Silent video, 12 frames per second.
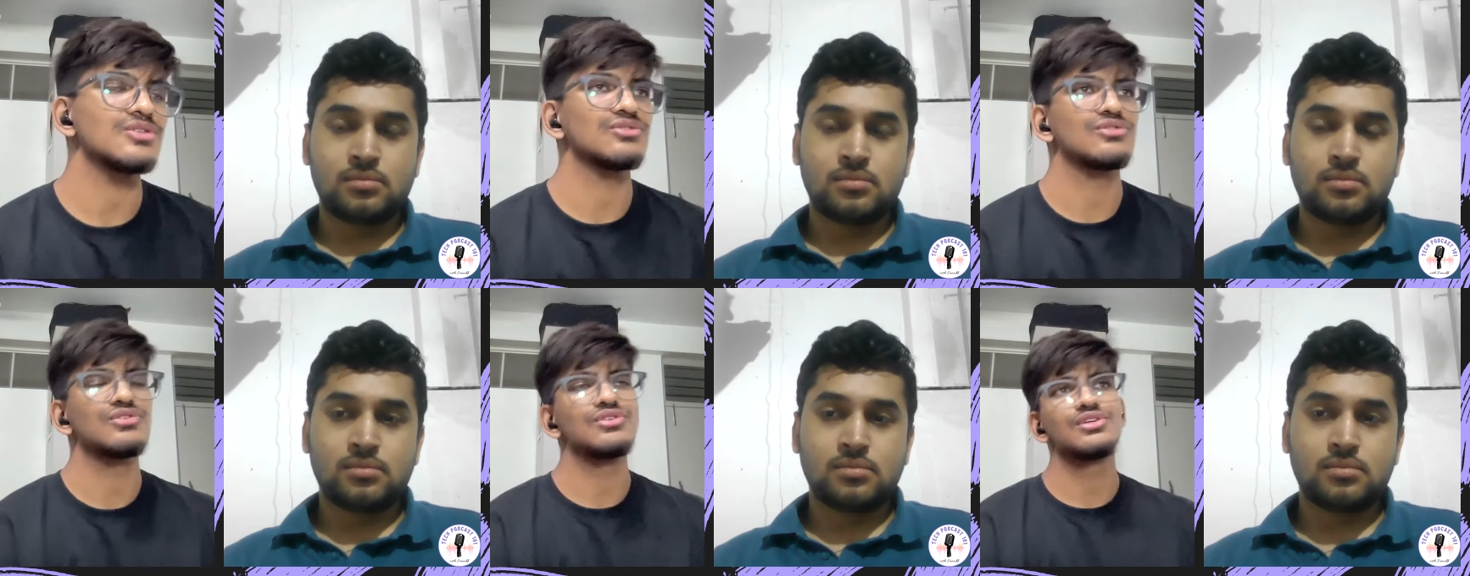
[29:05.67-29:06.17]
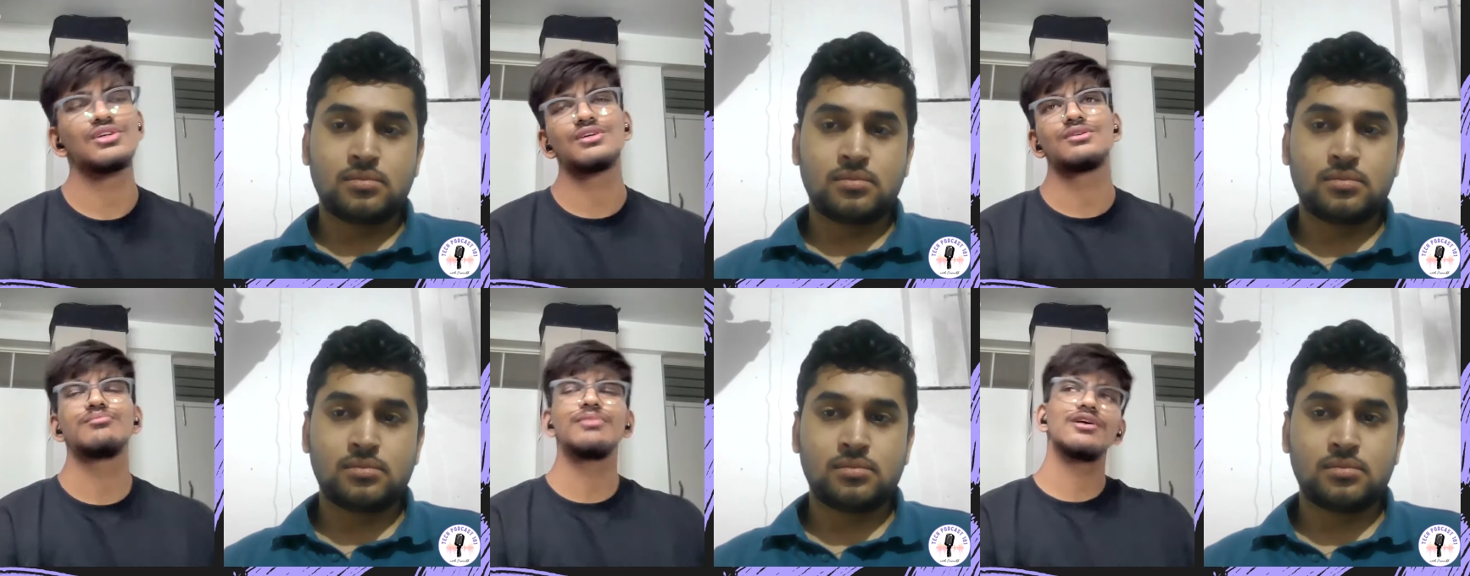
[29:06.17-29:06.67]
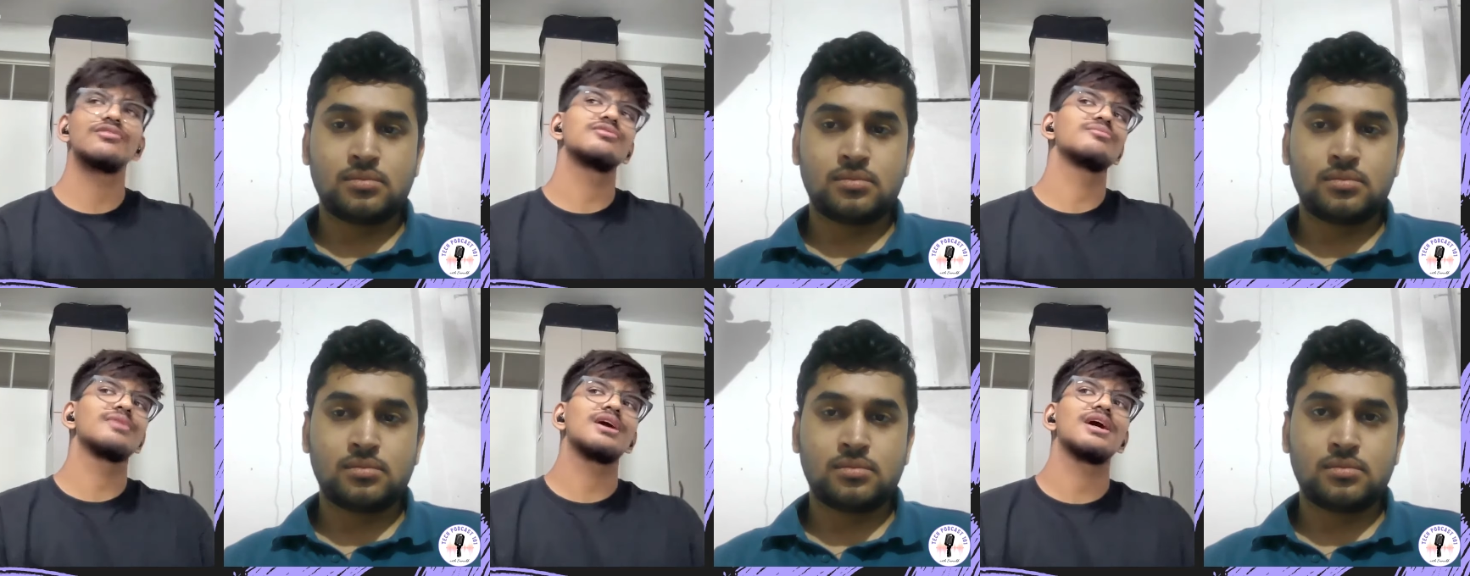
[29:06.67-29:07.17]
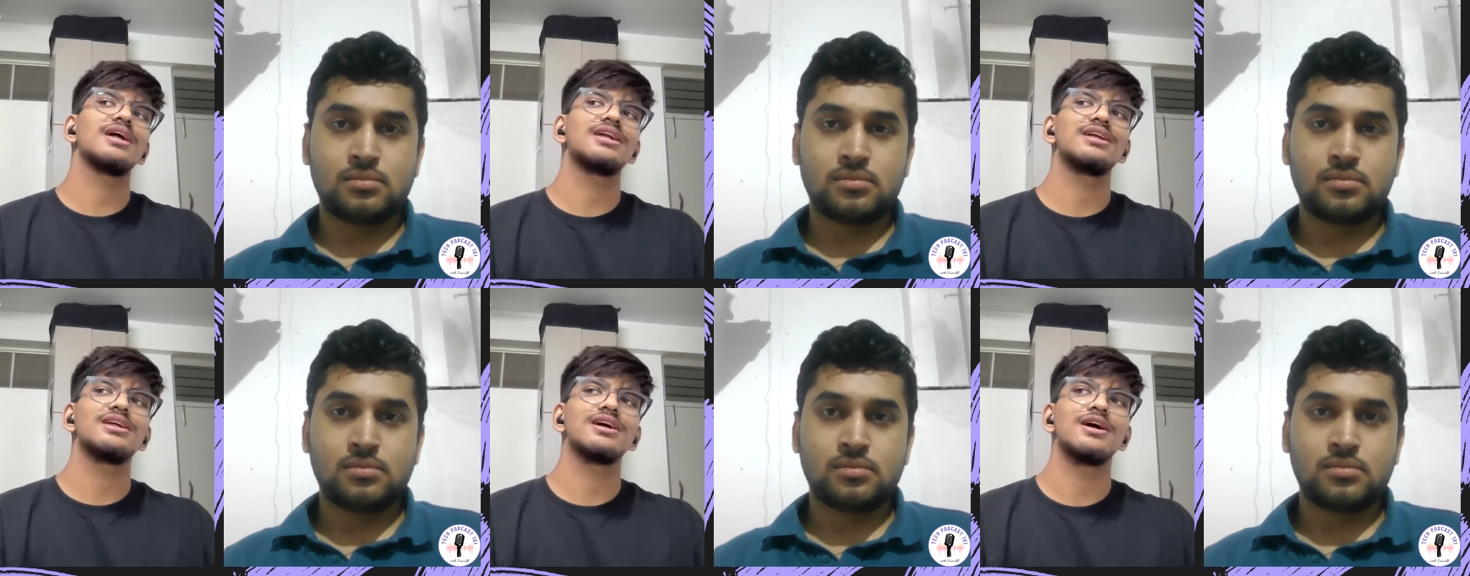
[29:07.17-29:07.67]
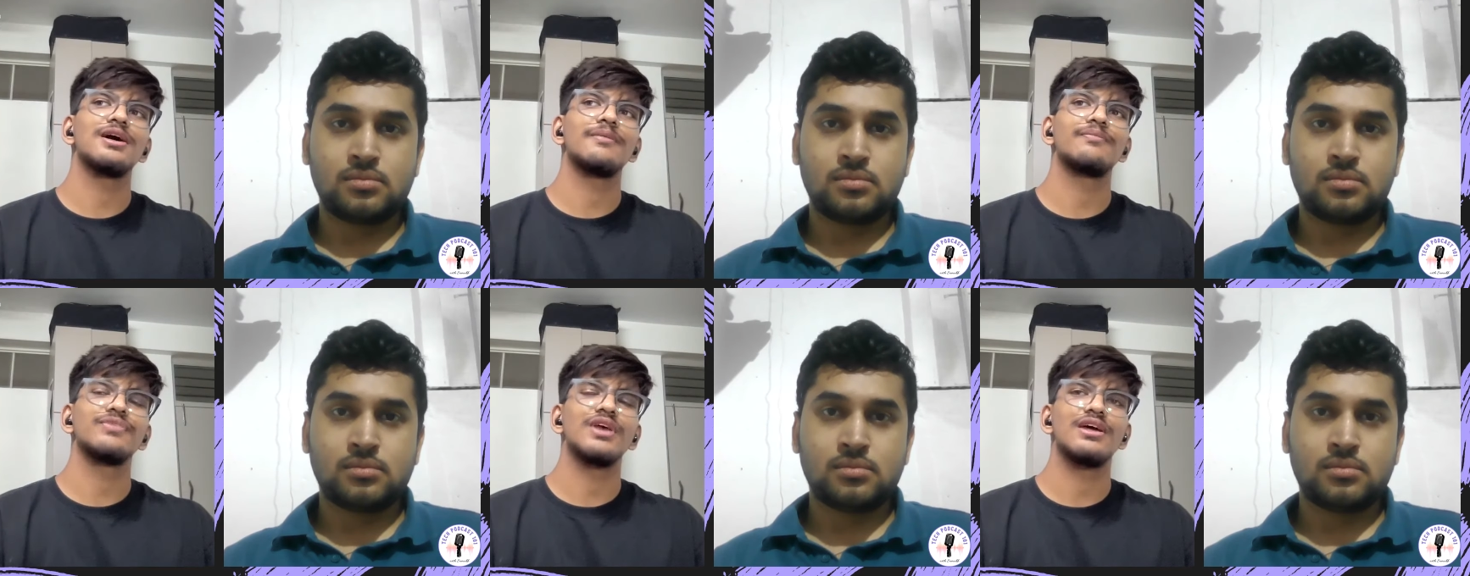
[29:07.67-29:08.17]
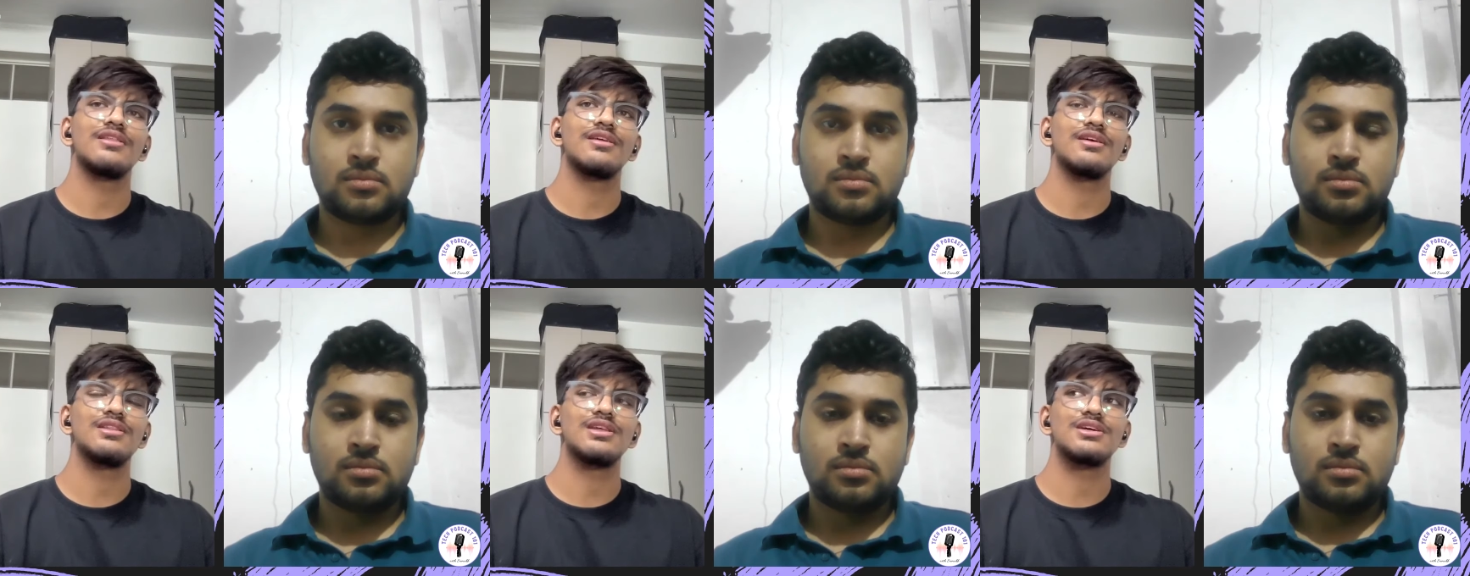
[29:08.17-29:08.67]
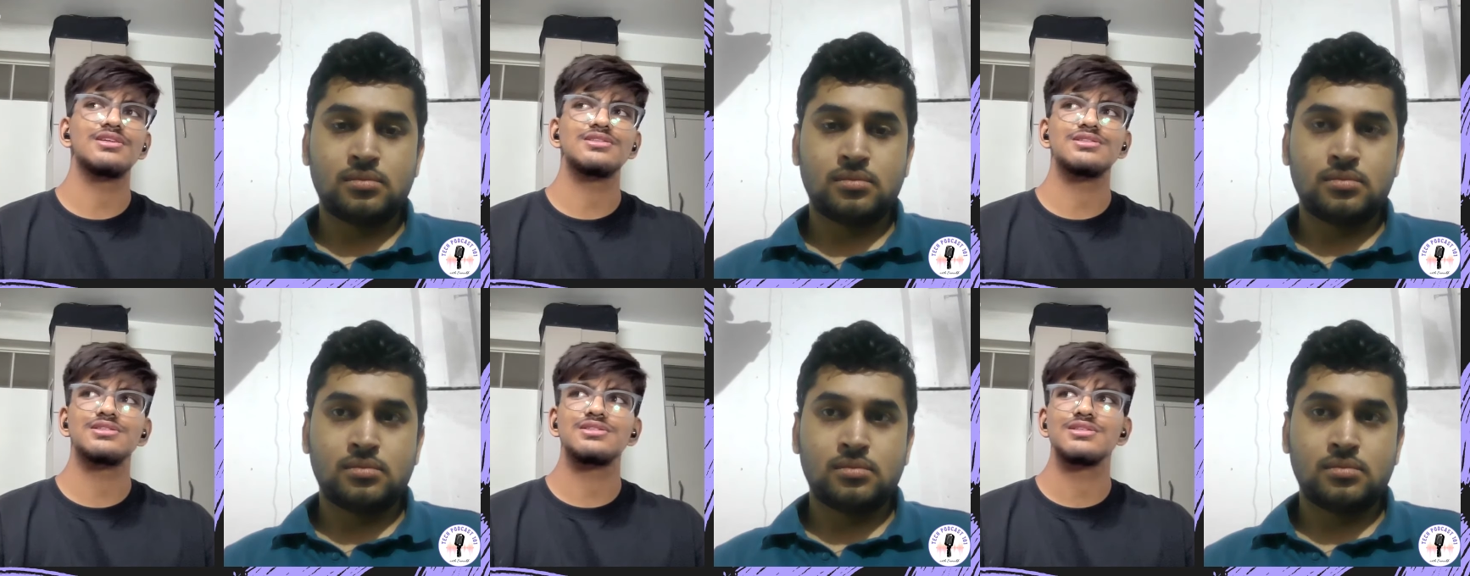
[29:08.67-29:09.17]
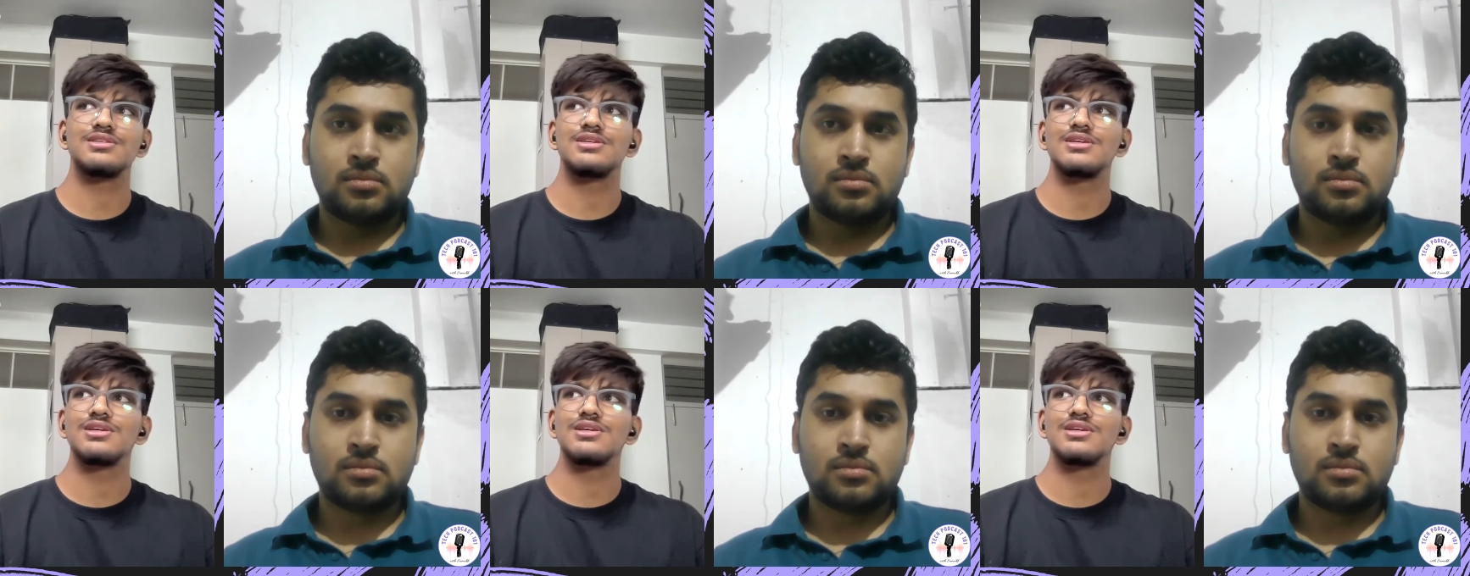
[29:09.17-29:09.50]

Speaker 1: is good. Apart from that, I think there's